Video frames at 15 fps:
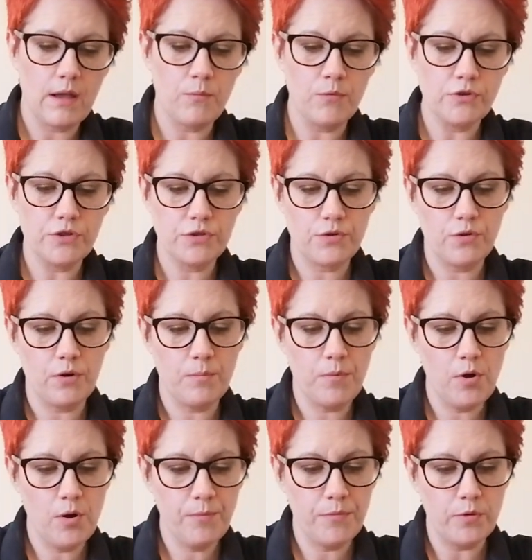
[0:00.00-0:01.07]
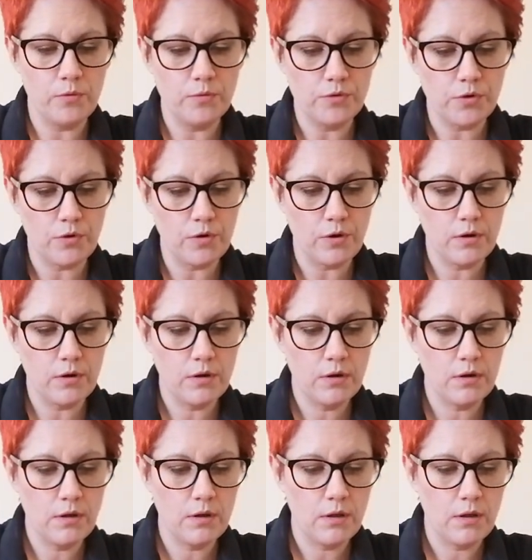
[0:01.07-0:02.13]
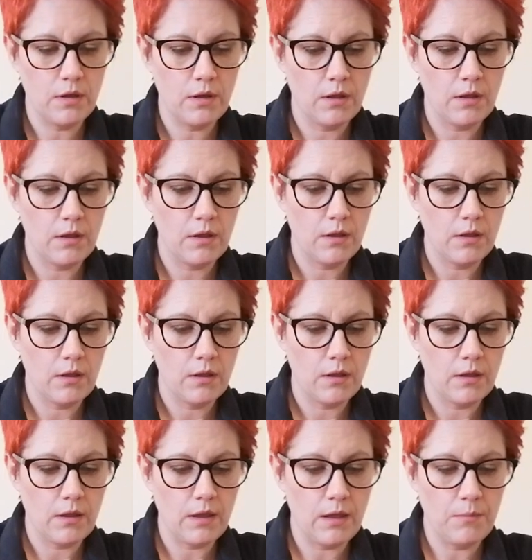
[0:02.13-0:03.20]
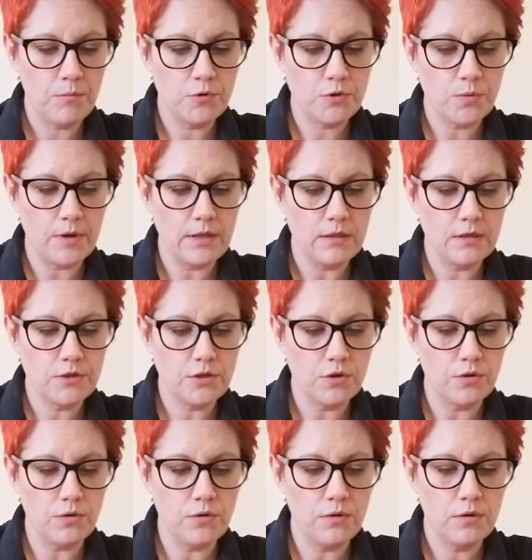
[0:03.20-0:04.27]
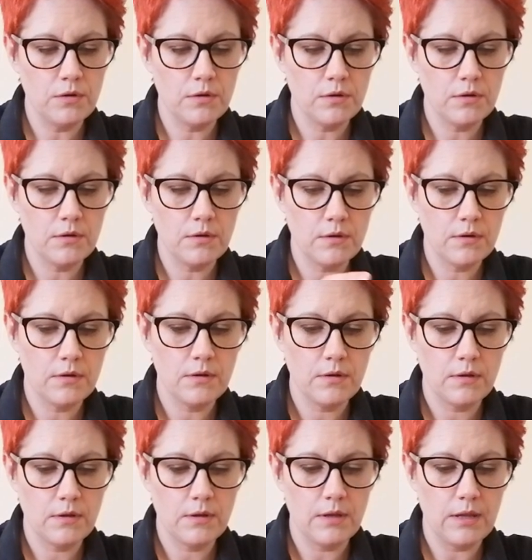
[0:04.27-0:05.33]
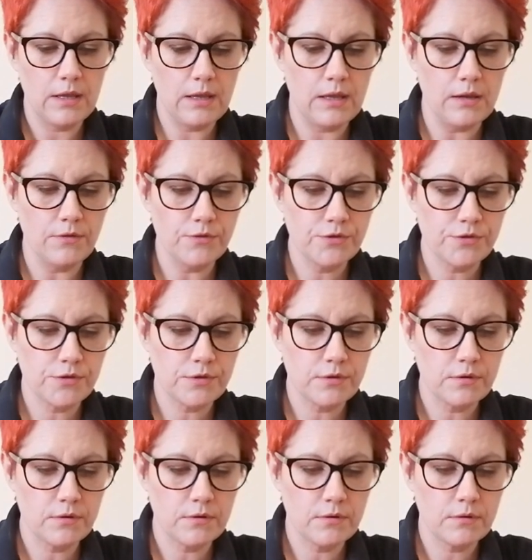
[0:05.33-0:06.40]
and we're just going to pop those on in between the 2 ears.